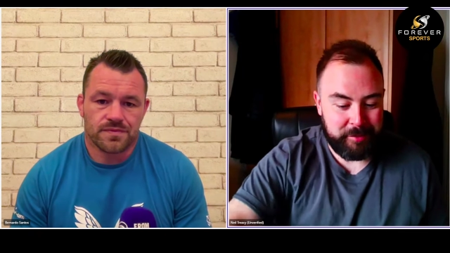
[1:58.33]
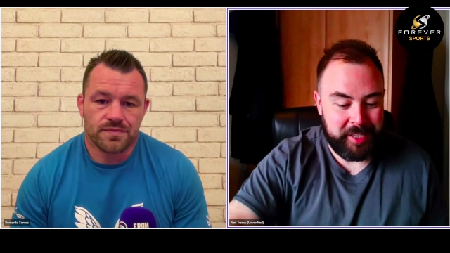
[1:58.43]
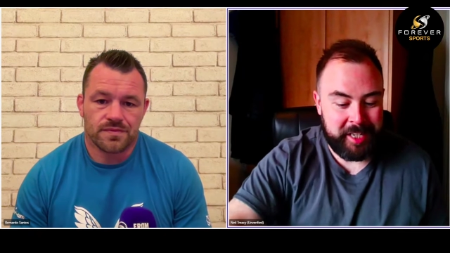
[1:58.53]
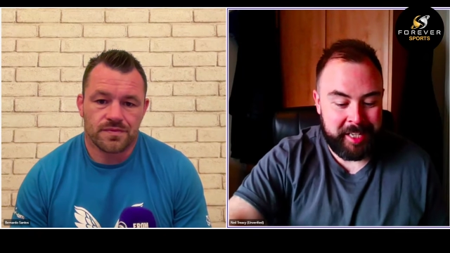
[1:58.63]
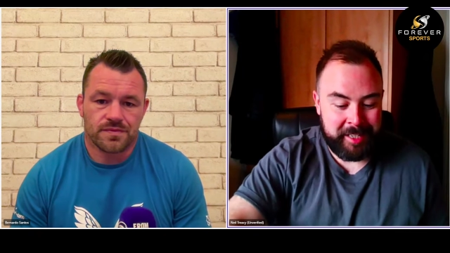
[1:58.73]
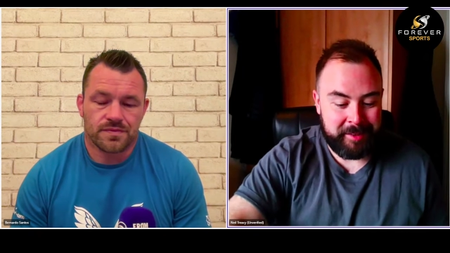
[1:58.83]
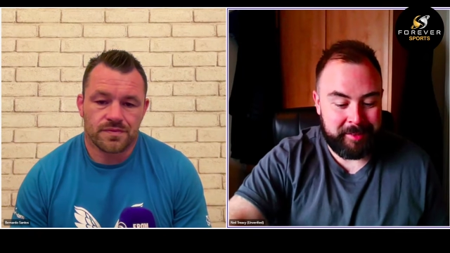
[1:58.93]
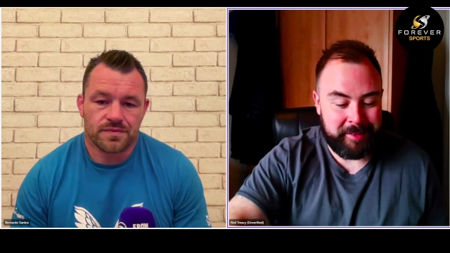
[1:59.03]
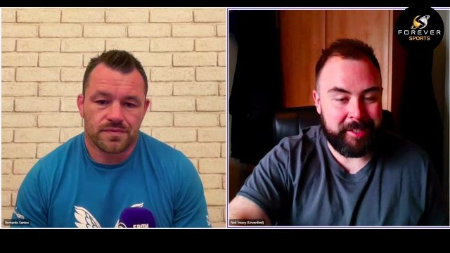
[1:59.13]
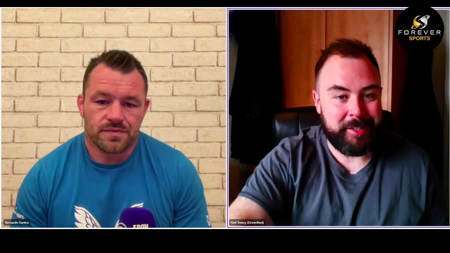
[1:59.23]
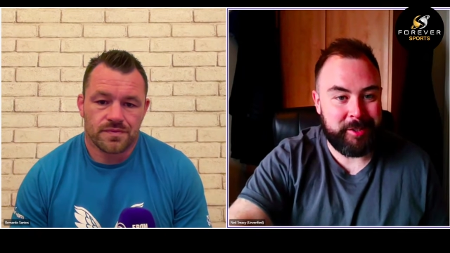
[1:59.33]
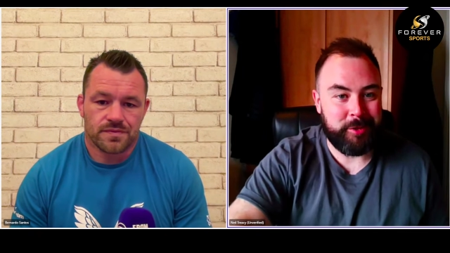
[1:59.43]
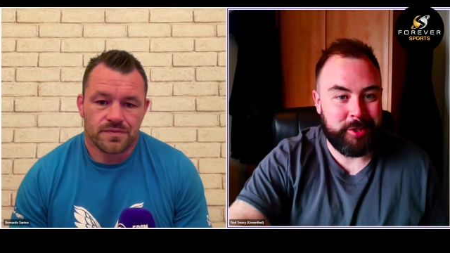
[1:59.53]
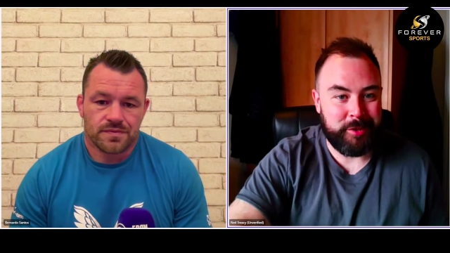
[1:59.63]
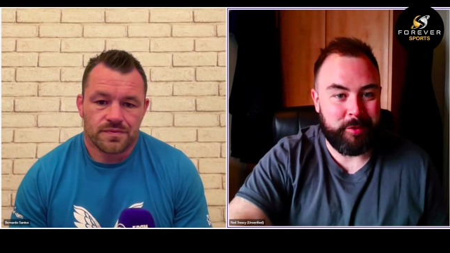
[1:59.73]
Speaker 1: of see this
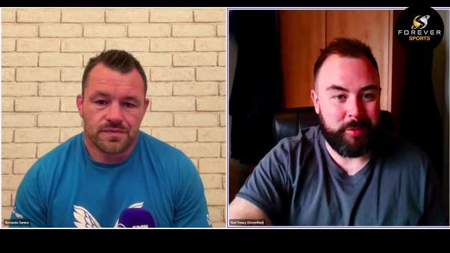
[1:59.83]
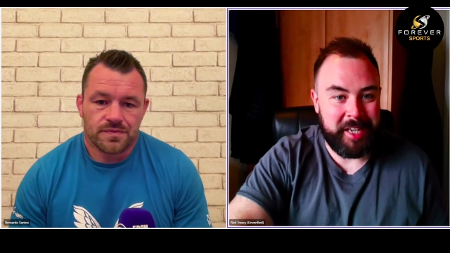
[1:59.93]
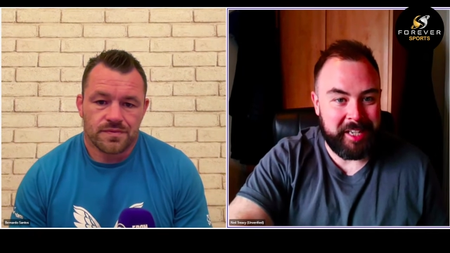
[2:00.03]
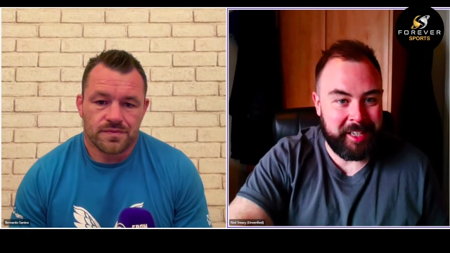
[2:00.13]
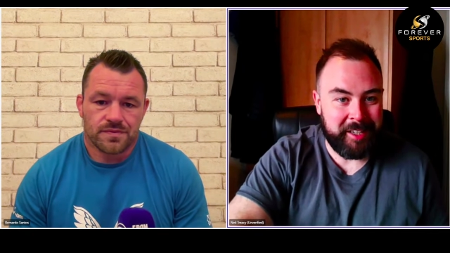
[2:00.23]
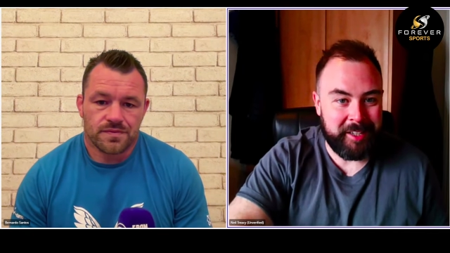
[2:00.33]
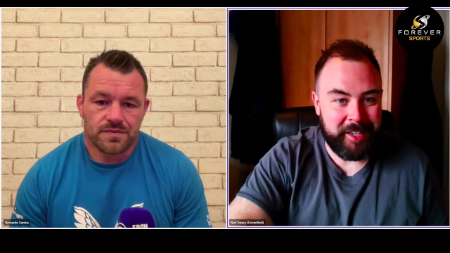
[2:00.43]
sort of a week